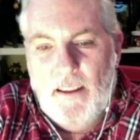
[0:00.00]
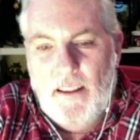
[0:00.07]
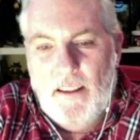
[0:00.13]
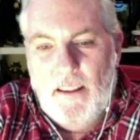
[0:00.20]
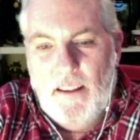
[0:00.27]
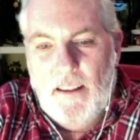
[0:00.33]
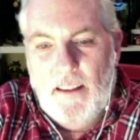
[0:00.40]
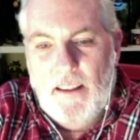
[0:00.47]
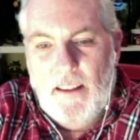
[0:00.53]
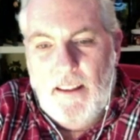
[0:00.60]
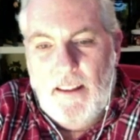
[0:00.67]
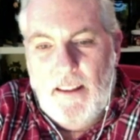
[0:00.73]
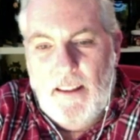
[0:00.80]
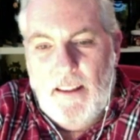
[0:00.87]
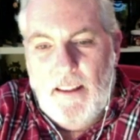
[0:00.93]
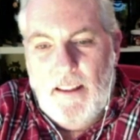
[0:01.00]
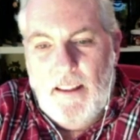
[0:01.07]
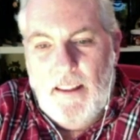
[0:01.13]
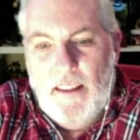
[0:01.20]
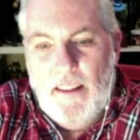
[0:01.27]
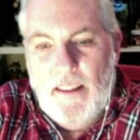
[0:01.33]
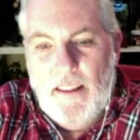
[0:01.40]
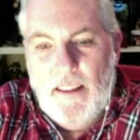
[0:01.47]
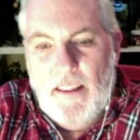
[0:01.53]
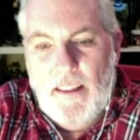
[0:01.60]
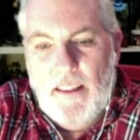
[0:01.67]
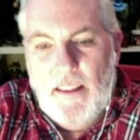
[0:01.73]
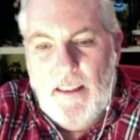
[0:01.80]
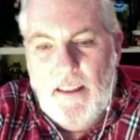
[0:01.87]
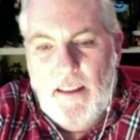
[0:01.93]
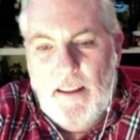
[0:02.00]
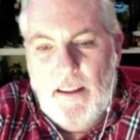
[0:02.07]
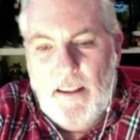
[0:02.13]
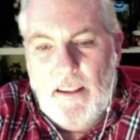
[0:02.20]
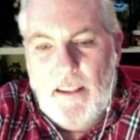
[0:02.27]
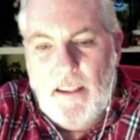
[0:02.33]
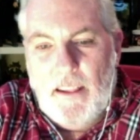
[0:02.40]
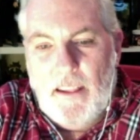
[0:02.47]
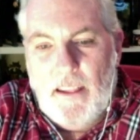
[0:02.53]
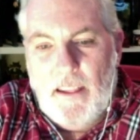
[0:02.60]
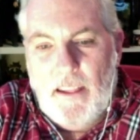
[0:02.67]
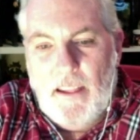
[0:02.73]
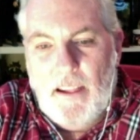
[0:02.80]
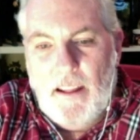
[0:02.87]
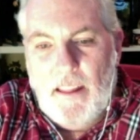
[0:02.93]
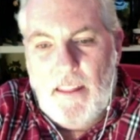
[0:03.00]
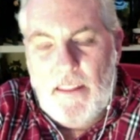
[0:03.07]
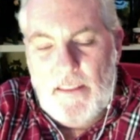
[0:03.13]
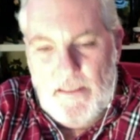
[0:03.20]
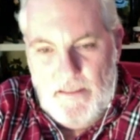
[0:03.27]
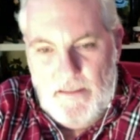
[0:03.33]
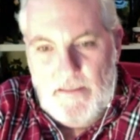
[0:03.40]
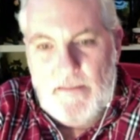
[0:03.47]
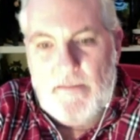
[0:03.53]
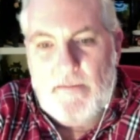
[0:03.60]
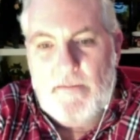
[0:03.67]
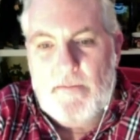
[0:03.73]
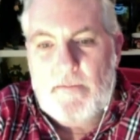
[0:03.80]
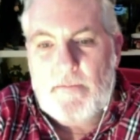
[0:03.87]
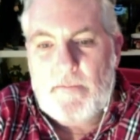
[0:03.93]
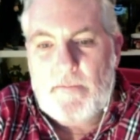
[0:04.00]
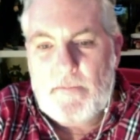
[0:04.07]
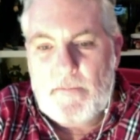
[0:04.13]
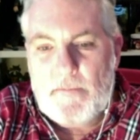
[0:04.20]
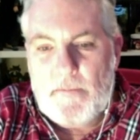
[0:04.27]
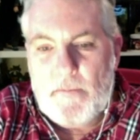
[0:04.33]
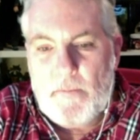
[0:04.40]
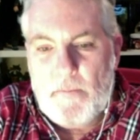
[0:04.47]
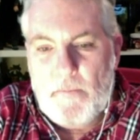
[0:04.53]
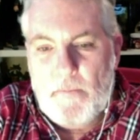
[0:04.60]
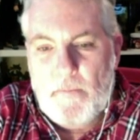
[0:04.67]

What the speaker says: The person shown says nothing.